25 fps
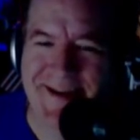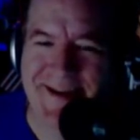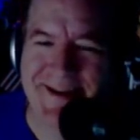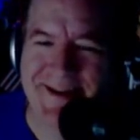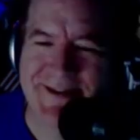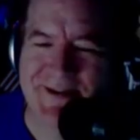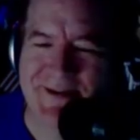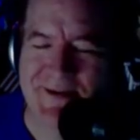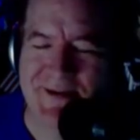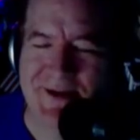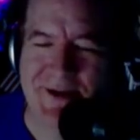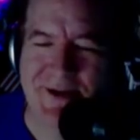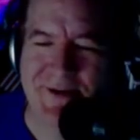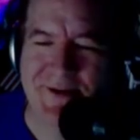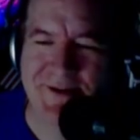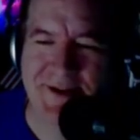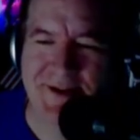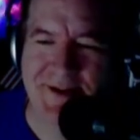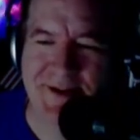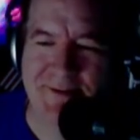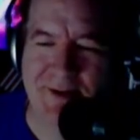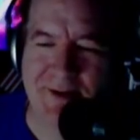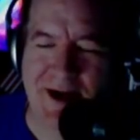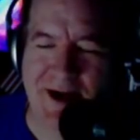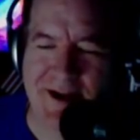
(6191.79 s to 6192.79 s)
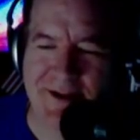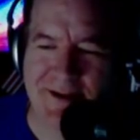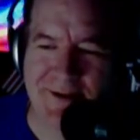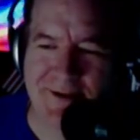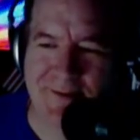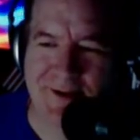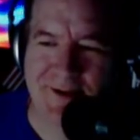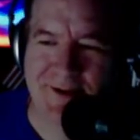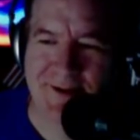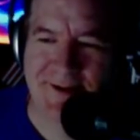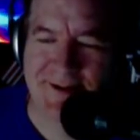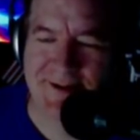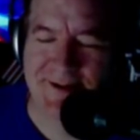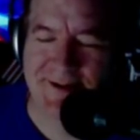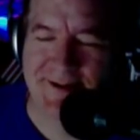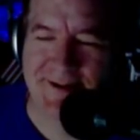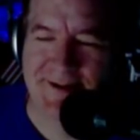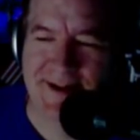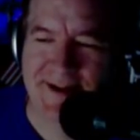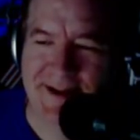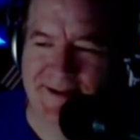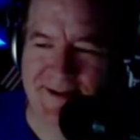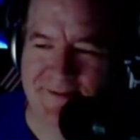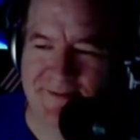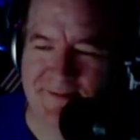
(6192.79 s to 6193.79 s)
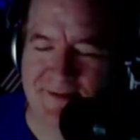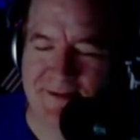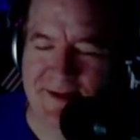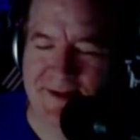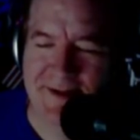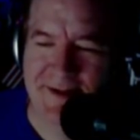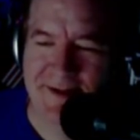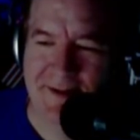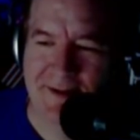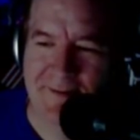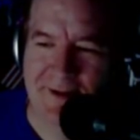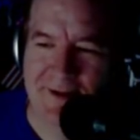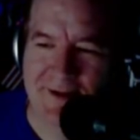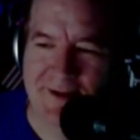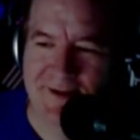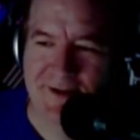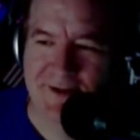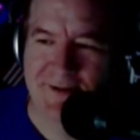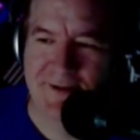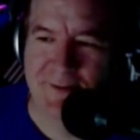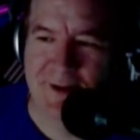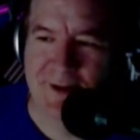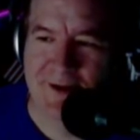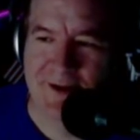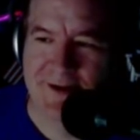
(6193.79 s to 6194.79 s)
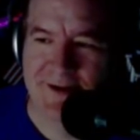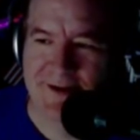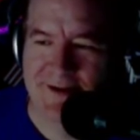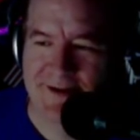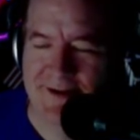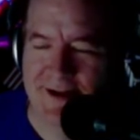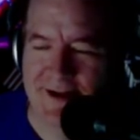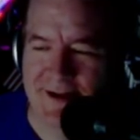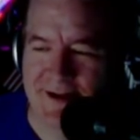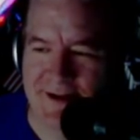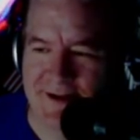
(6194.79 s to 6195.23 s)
So he knows it's possible. It just hasn't been something he's experienced yet,